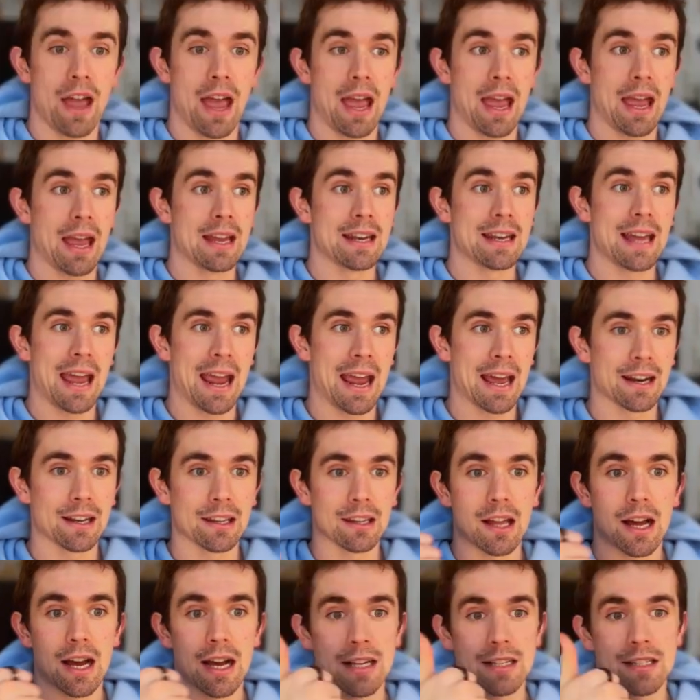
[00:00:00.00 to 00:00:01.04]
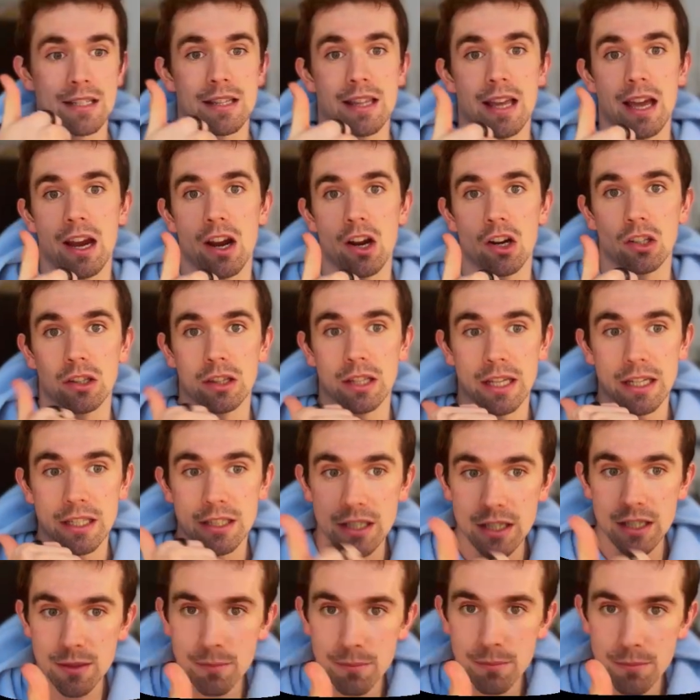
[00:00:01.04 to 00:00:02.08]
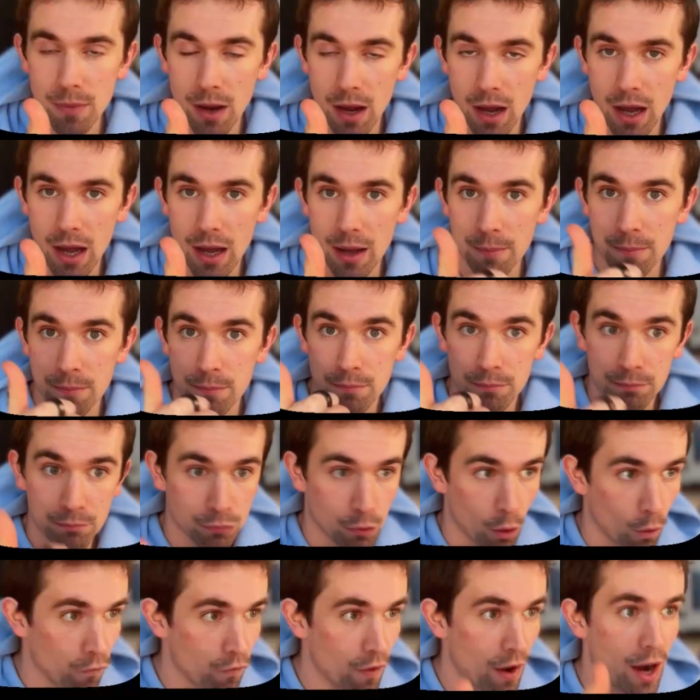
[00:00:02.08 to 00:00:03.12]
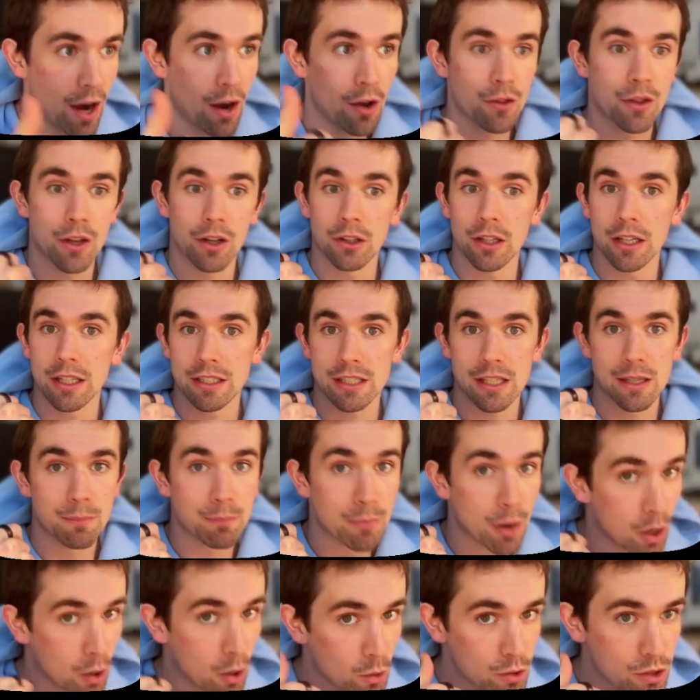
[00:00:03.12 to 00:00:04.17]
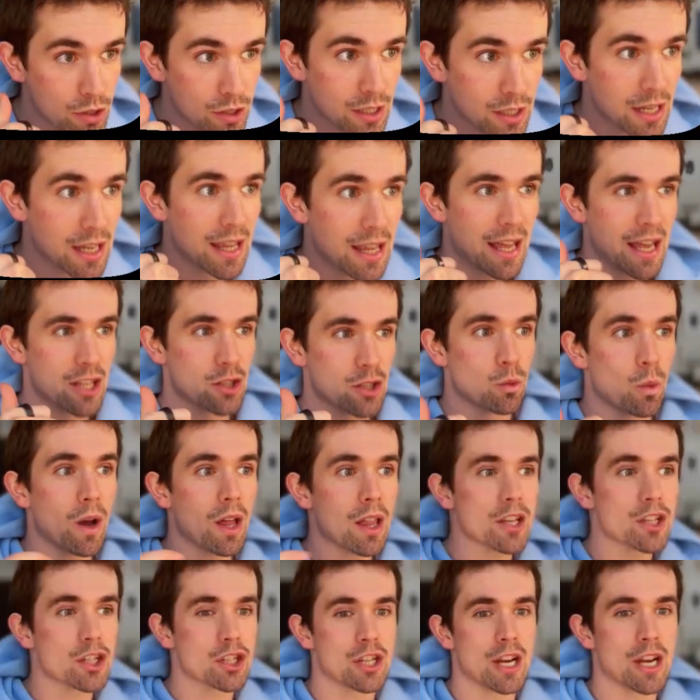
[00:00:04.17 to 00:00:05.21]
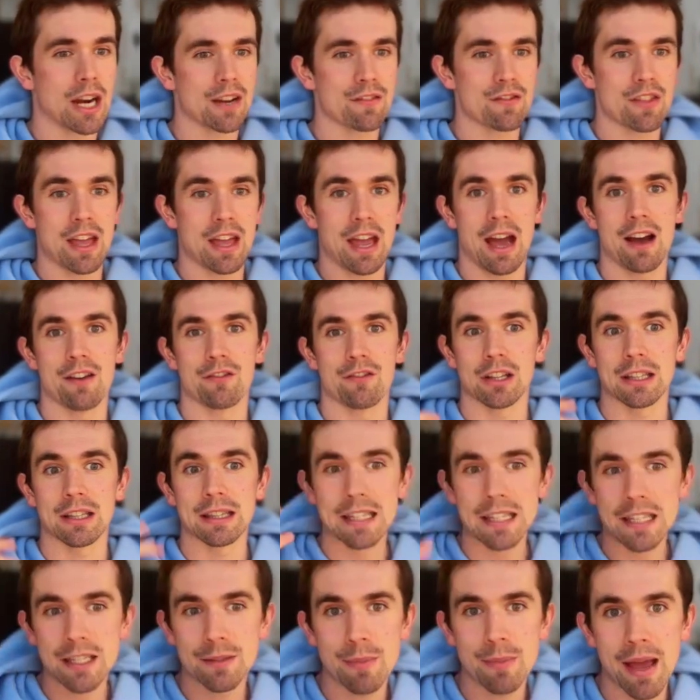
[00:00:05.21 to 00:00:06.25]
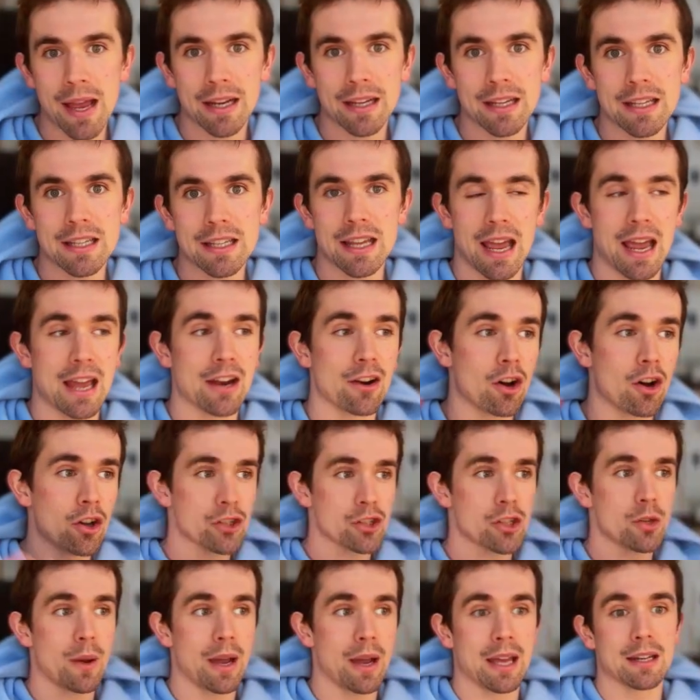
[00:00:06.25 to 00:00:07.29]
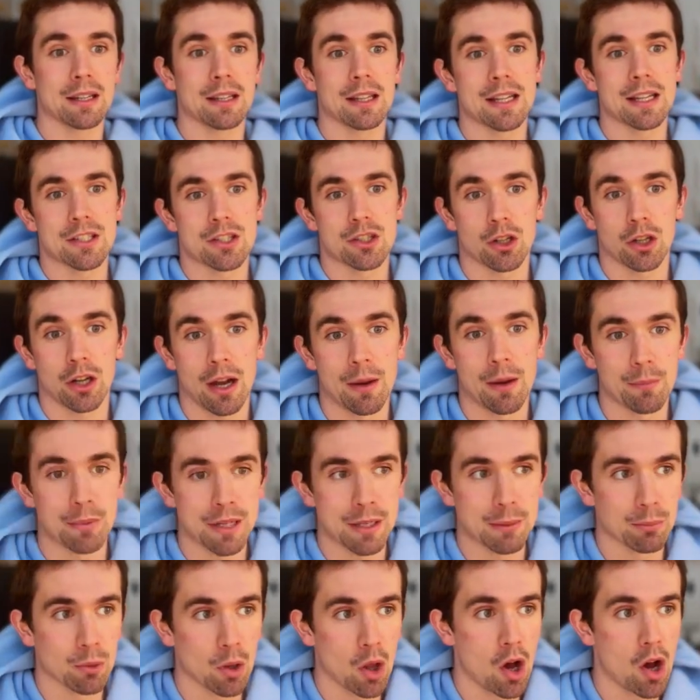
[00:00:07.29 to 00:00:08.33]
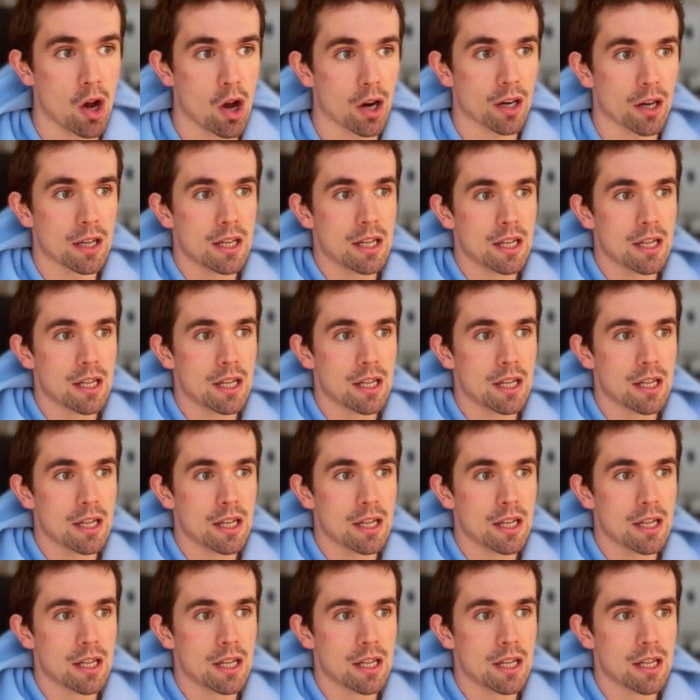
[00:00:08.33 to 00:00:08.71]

and analyze their LinkedIn profile, their LinkedIn posts, as well as check if they have a lead magnet, and also analyze their company blog.